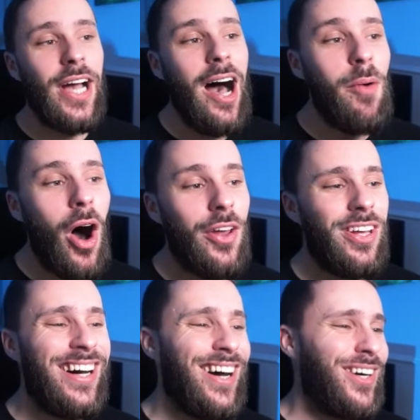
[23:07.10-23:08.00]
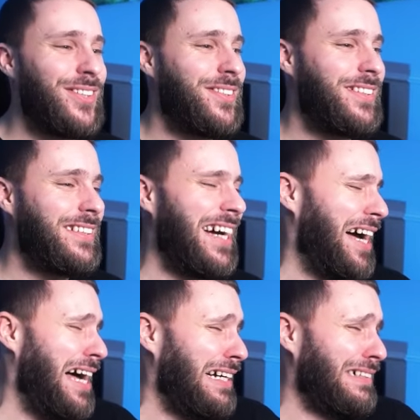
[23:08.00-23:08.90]
Come on. Oh,
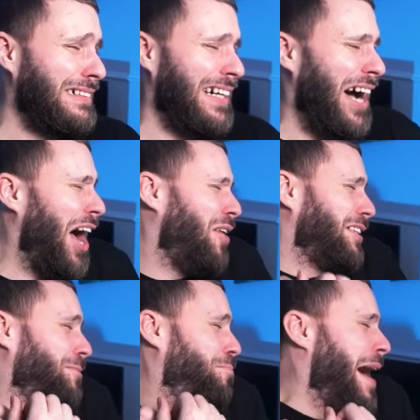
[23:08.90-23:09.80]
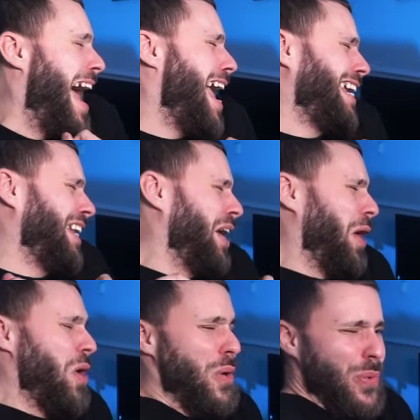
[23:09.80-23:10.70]
it's pain.
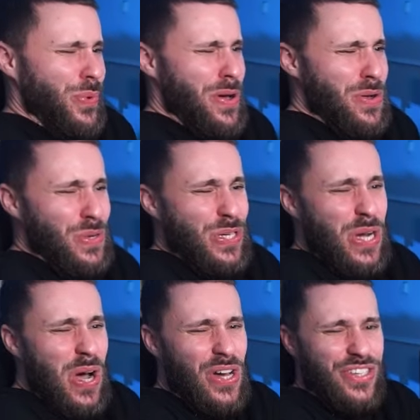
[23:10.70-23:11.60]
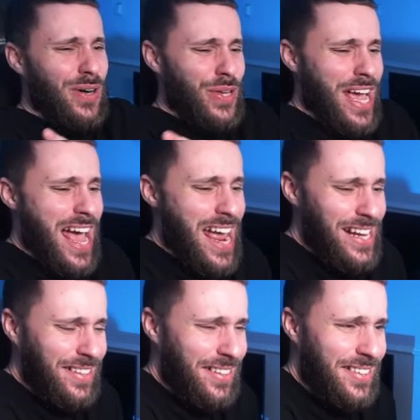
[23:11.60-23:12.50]
Oh, God. Oh, you
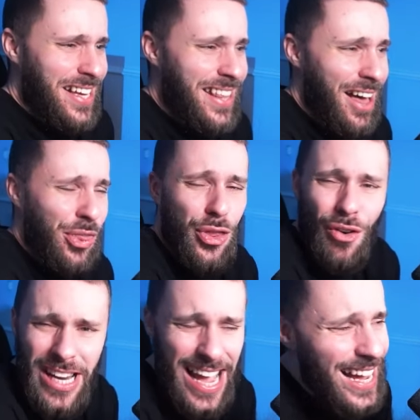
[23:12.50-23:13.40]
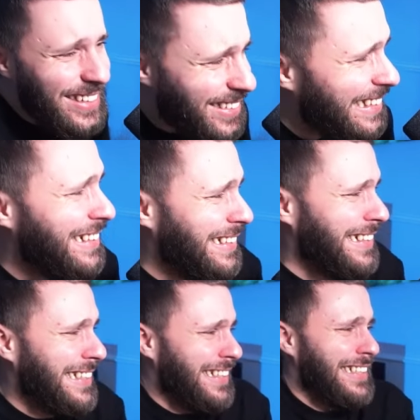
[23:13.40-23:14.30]
hate to see that. 3 heads.
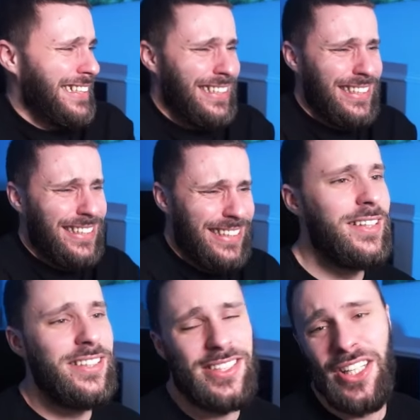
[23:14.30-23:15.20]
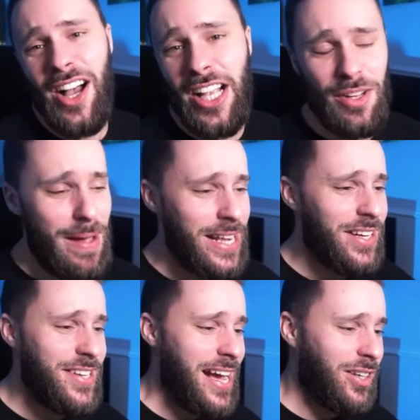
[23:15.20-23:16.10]
Listen, I can make
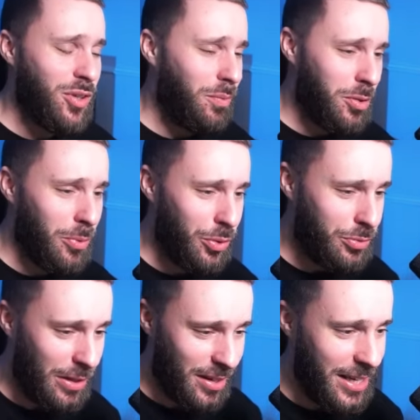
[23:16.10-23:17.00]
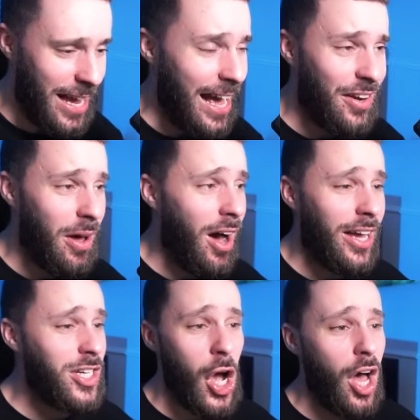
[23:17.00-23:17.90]
the deck as optimal as I can.
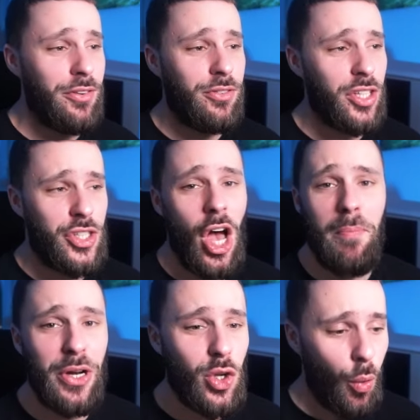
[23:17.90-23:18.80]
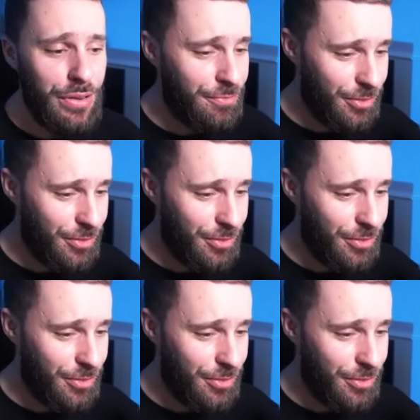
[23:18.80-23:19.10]
I can't determine coin